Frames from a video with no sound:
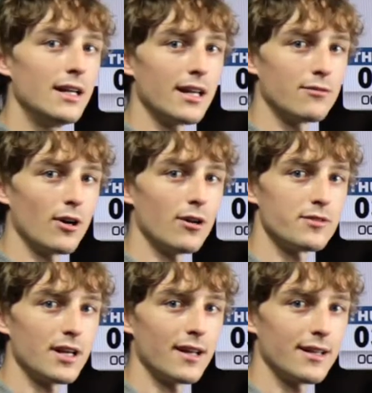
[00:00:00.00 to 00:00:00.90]

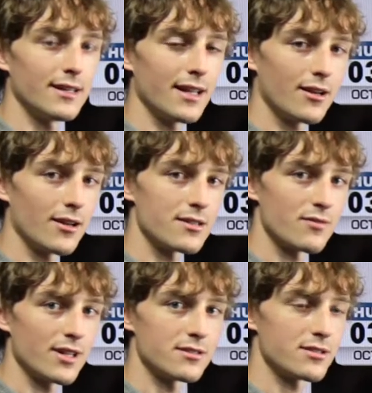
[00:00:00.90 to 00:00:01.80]
involved in the area's
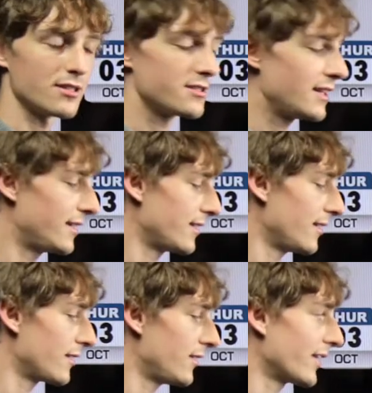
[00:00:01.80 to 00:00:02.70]
events, just take
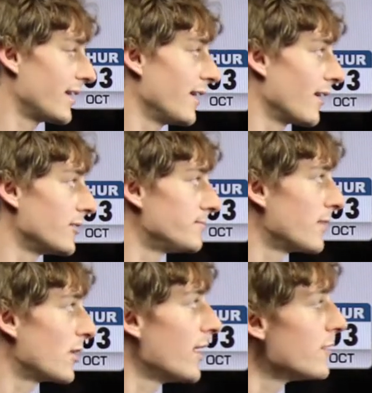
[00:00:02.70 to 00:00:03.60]
a click here.
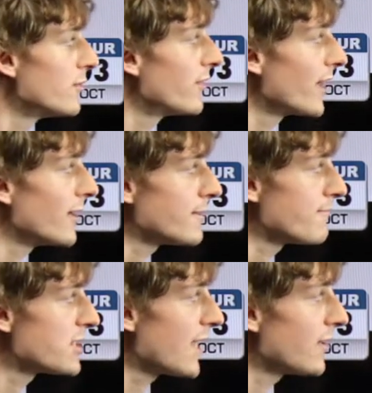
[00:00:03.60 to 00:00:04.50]
All right, moving on.
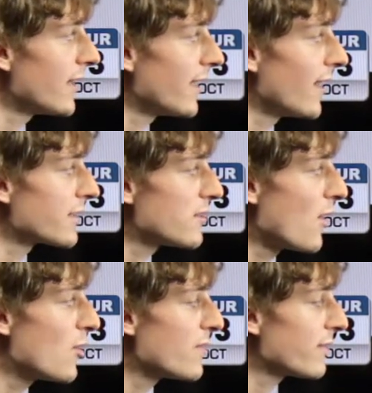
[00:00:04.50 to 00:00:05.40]
Saturday,
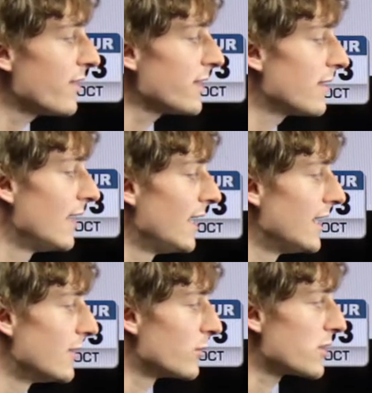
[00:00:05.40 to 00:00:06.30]
October 5th.
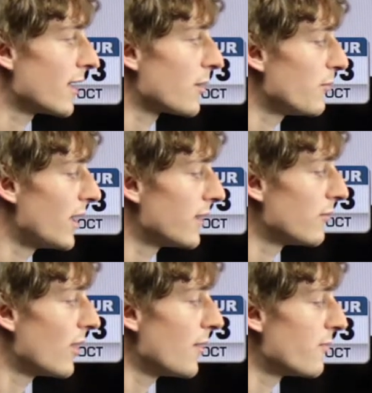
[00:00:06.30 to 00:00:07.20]
We'll talk
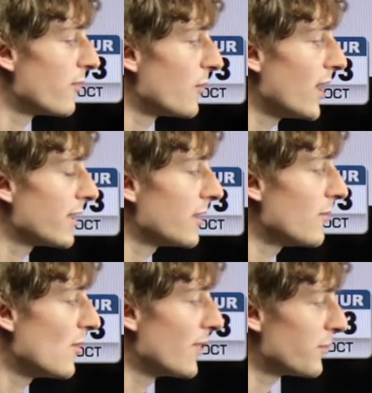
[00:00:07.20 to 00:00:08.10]
Button Up Vermont in a
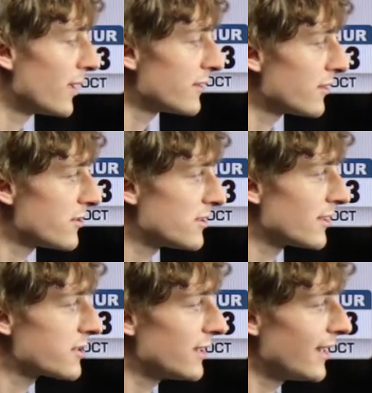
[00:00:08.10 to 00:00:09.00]
moment, but there's
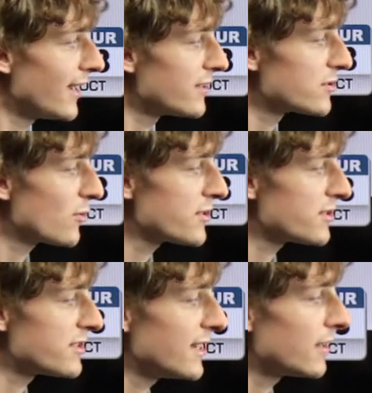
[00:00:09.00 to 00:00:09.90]
actually a
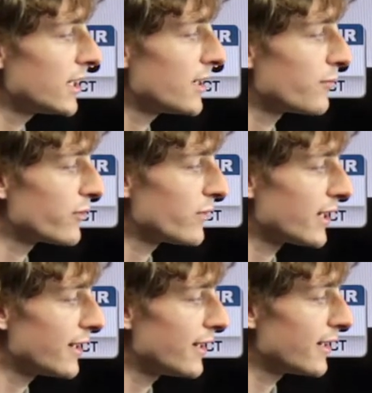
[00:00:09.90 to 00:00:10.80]
source-to-see cleanup from the
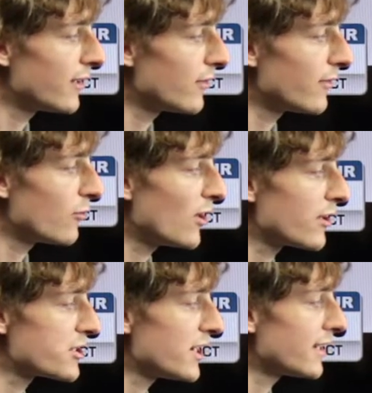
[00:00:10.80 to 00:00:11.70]
Connecticut River
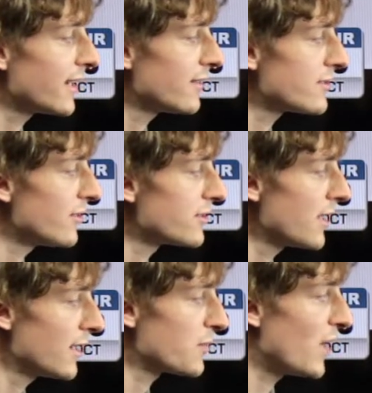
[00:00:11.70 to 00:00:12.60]
Watershed Council
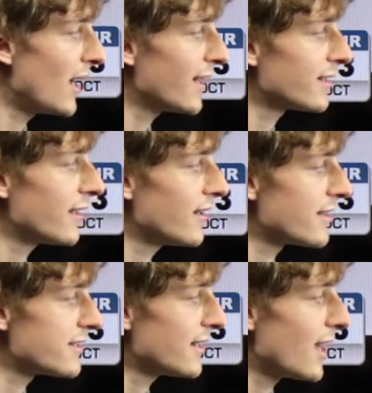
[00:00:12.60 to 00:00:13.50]
tucked behind here
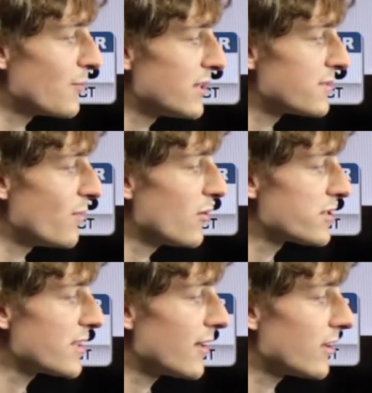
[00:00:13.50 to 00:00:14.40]
as it happens both
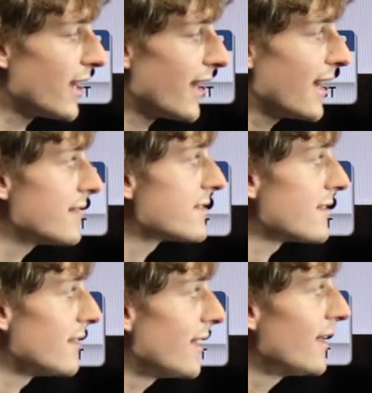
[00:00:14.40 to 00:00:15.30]
Saturday and
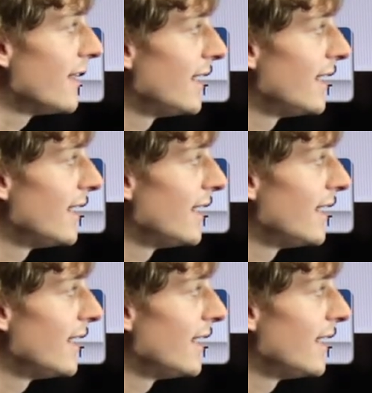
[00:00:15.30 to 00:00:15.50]
Sunday,